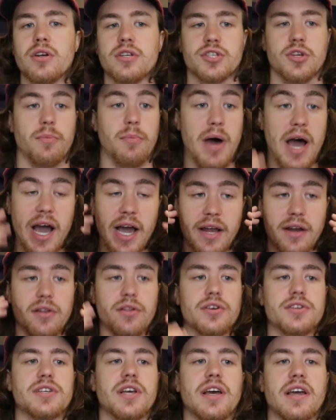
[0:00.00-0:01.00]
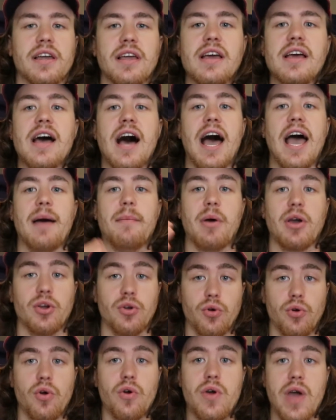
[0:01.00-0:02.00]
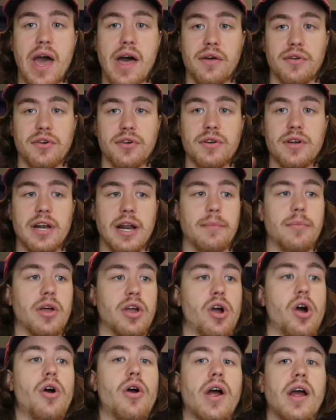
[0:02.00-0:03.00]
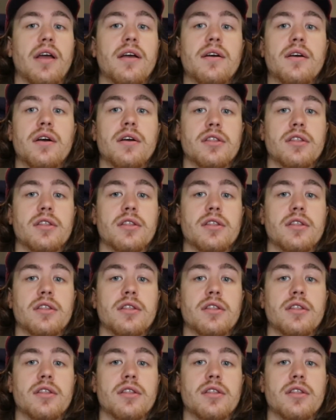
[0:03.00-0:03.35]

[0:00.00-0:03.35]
So mine looks like I have my Google Calendar, and I'm like, all right,